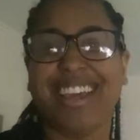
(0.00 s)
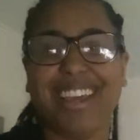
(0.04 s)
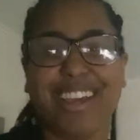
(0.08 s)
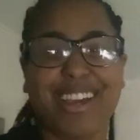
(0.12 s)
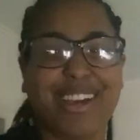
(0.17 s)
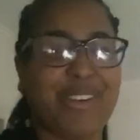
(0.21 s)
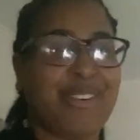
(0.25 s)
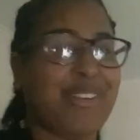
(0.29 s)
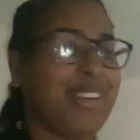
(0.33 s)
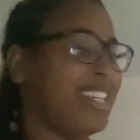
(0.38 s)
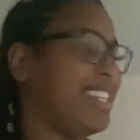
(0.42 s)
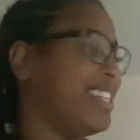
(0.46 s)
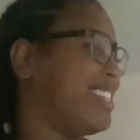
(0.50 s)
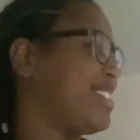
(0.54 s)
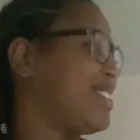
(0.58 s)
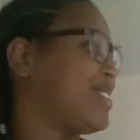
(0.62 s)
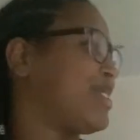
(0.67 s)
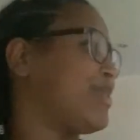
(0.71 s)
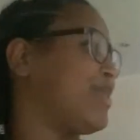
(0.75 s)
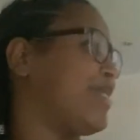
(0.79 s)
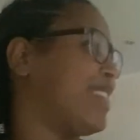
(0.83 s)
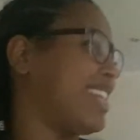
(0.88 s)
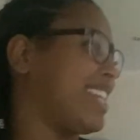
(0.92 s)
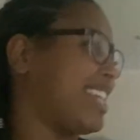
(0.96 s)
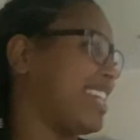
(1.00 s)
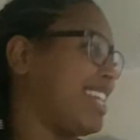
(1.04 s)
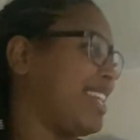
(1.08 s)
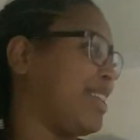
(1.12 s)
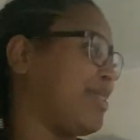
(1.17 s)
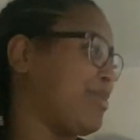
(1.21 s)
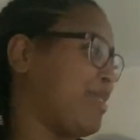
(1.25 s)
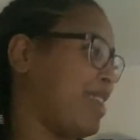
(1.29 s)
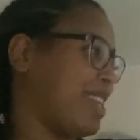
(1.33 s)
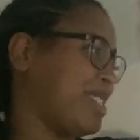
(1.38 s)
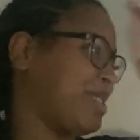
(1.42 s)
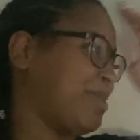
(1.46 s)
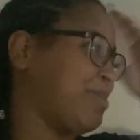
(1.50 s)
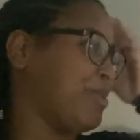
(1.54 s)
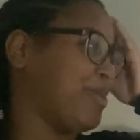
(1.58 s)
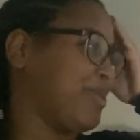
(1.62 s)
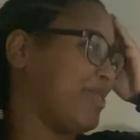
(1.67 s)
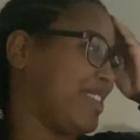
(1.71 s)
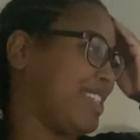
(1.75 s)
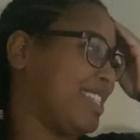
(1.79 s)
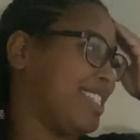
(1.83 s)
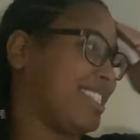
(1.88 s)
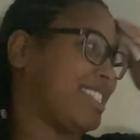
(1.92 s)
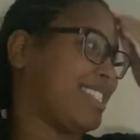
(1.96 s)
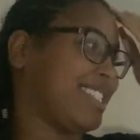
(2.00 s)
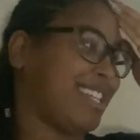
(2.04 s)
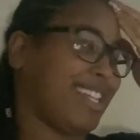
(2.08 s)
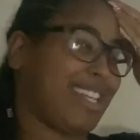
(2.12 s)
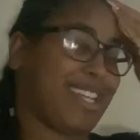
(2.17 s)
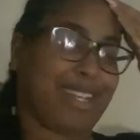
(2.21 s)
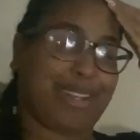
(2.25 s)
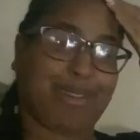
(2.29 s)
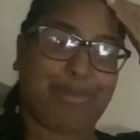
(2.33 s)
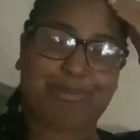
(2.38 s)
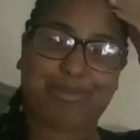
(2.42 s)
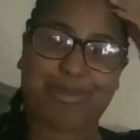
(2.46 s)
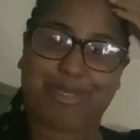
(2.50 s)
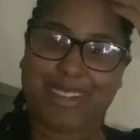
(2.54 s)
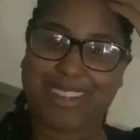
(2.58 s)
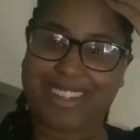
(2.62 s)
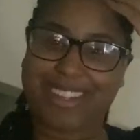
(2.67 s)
Where you just want to eat, watch a movie, and sleep.